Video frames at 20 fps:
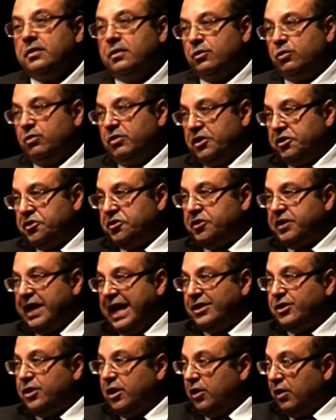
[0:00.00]
To the
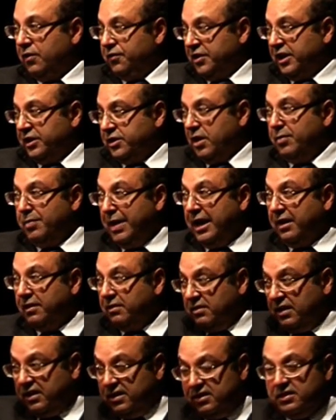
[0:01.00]
stature of such a man,
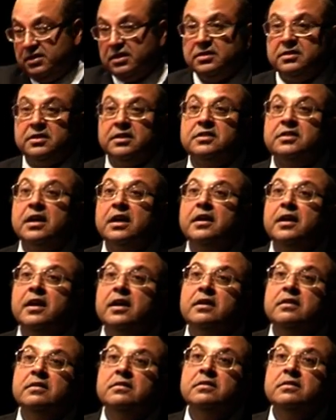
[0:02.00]
that is Justice Khanna,